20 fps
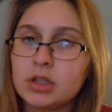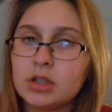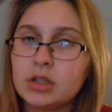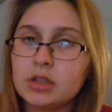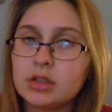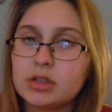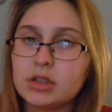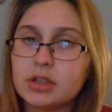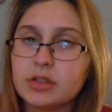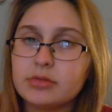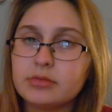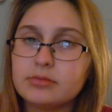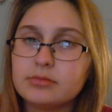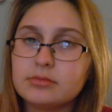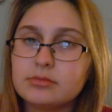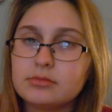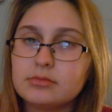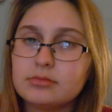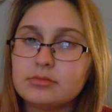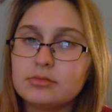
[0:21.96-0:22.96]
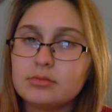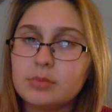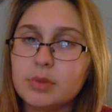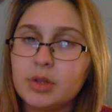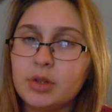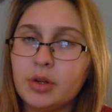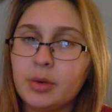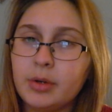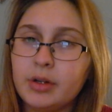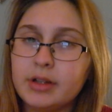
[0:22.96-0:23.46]
Still, I
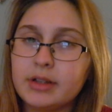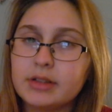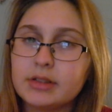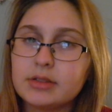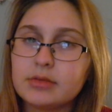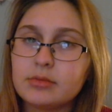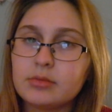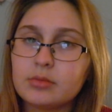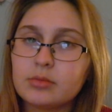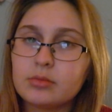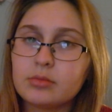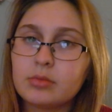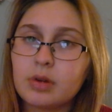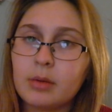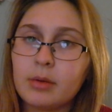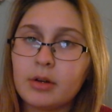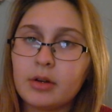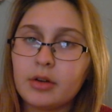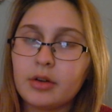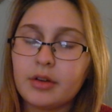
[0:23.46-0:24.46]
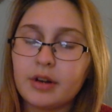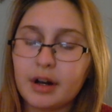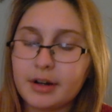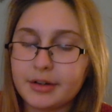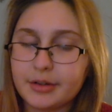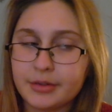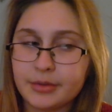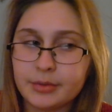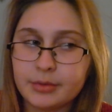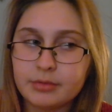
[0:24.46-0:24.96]
don't know what it is. Probably don't know what the
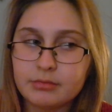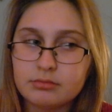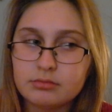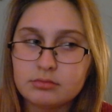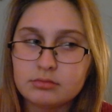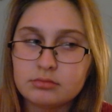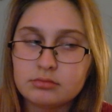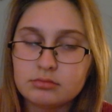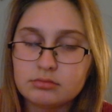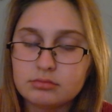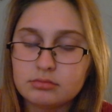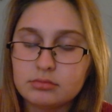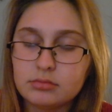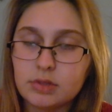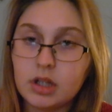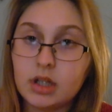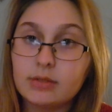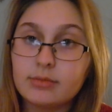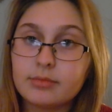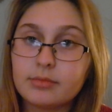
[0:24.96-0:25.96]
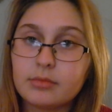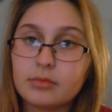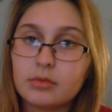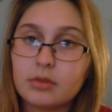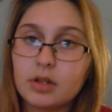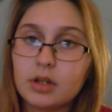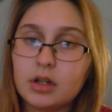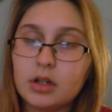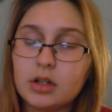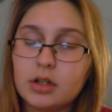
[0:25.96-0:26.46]
doctor's been. Yeah.
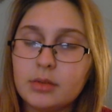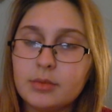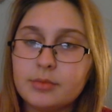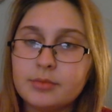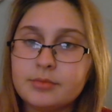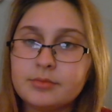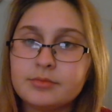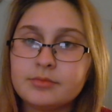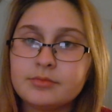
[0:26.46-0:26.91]
Um,